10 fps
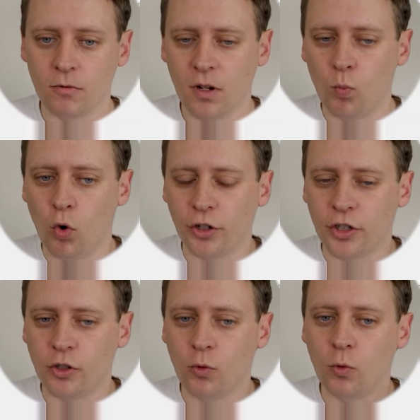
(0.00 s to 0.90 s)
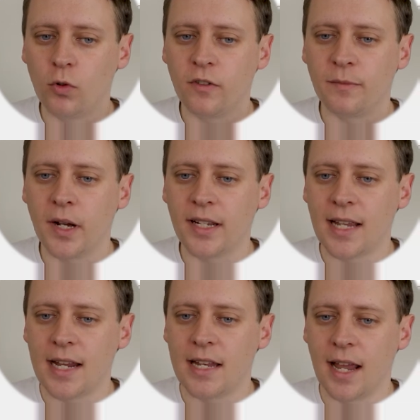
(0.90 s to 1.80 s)
and watch all of my
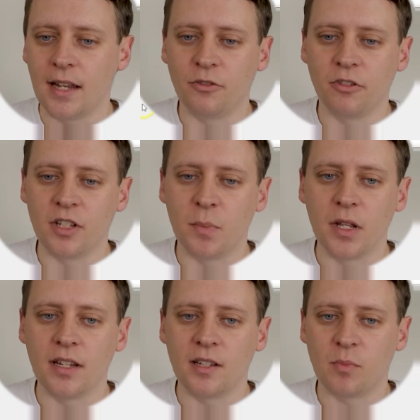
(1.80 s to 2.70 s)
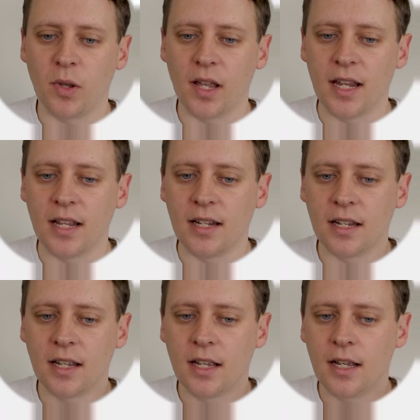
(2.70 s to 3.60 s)
data entries be displayed
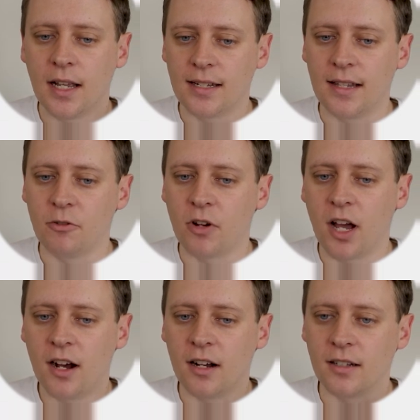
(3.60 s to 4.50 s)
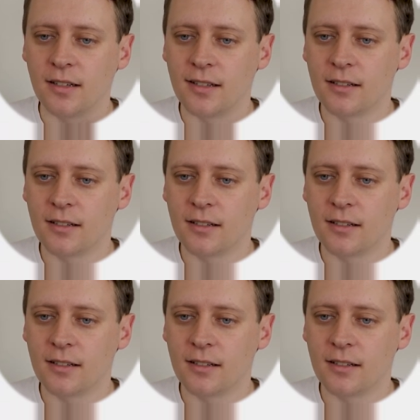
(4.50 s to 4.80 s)
as little cards